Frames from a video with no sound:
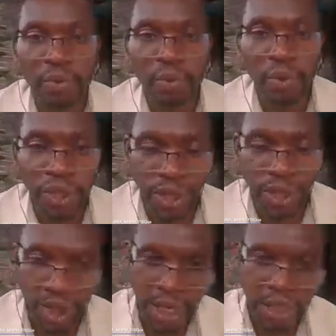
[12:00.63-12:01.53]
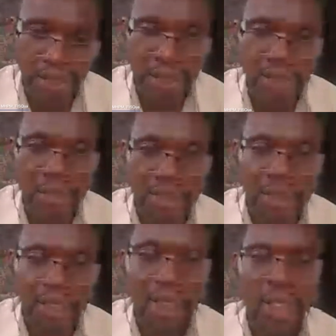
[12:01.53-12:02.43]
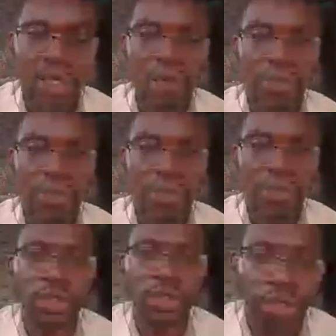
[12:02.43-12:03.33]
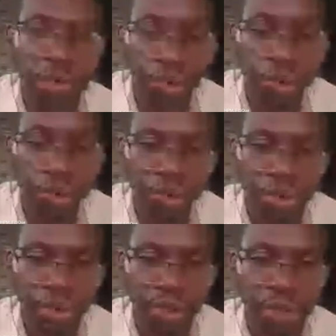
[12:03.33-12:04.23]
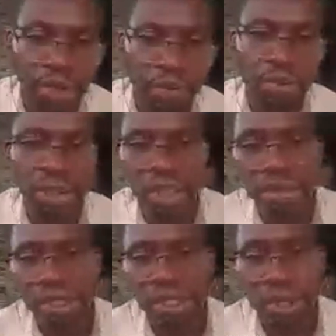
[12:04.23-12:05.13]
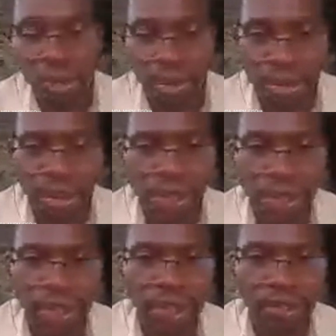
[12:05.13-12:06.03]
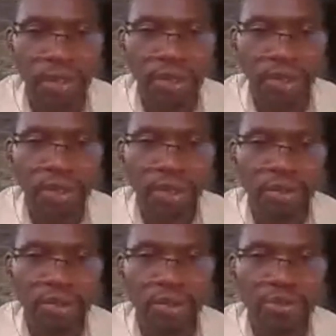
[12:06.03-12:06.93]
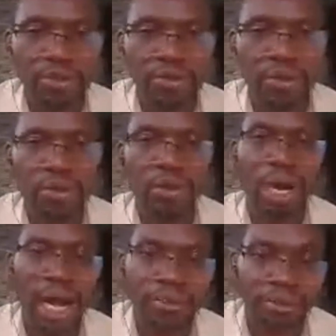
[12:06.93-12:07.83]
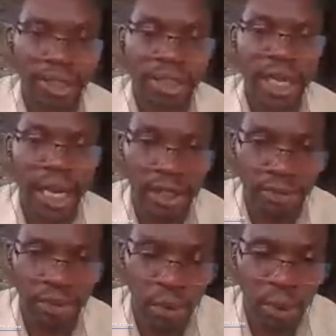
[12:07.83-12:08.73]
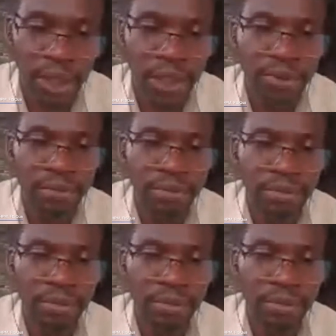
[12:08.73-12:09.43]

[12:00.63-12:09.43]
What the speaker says: I wish that a lot more of us will be given this opportunity to have this kind of training